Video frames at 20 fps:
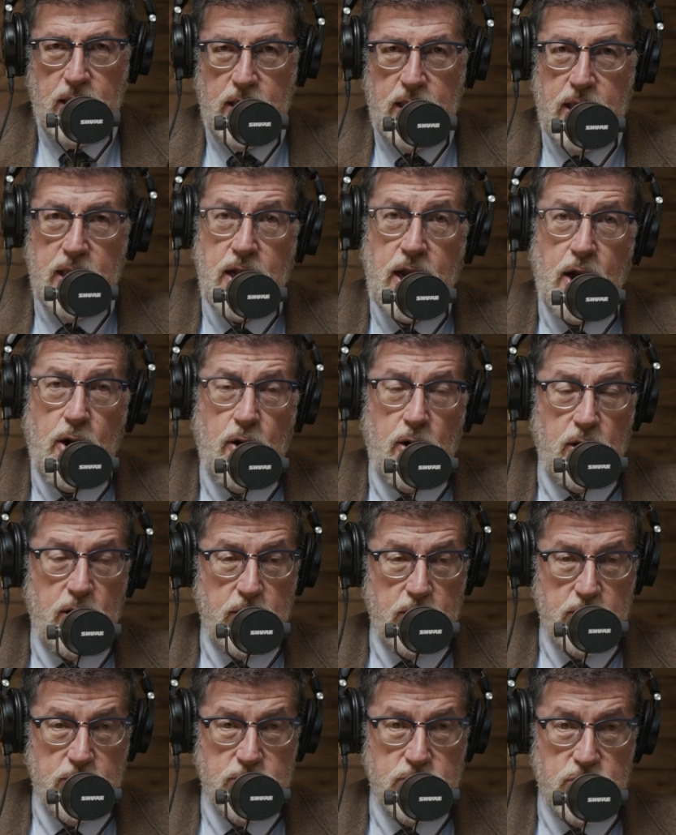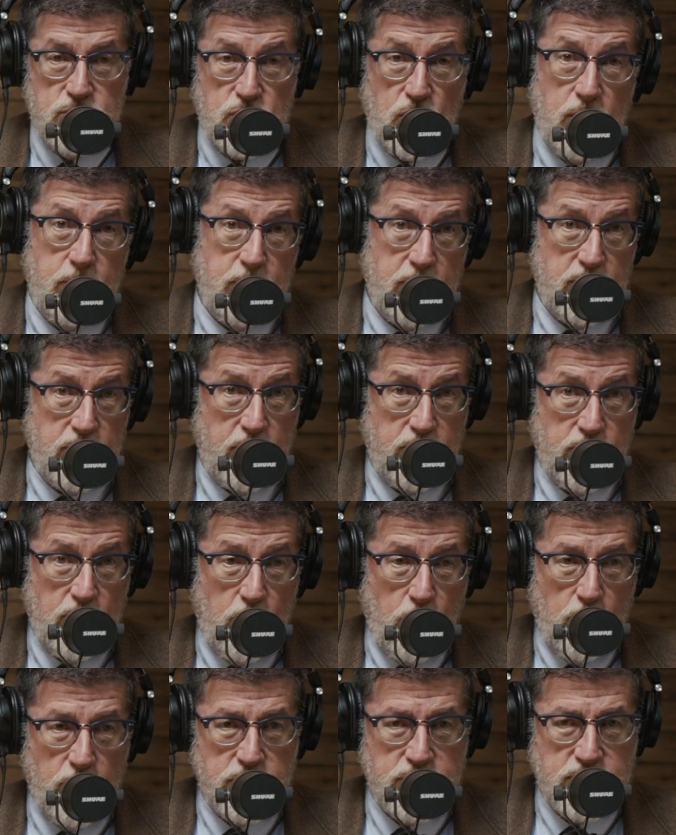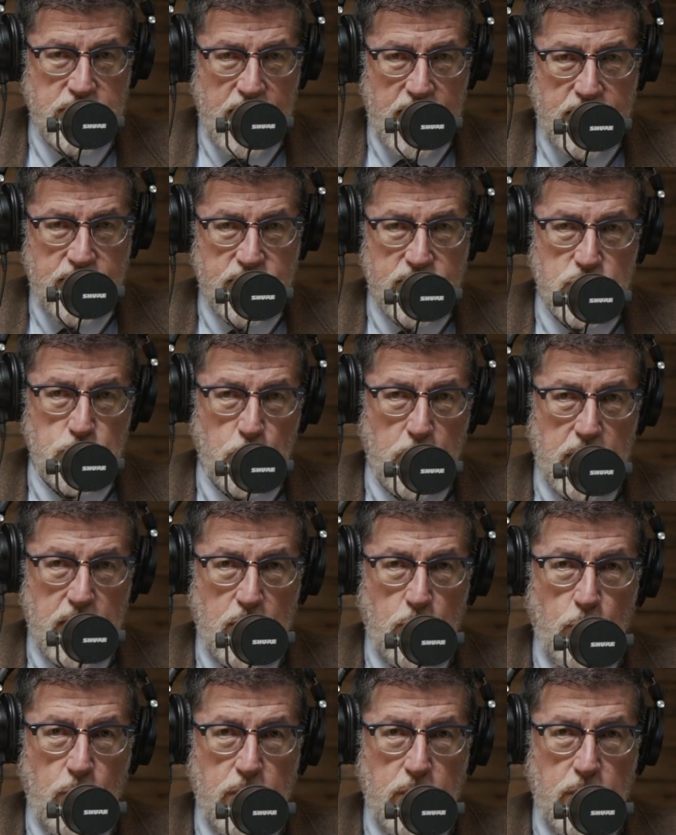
In our sermon on the Lord's Day this week,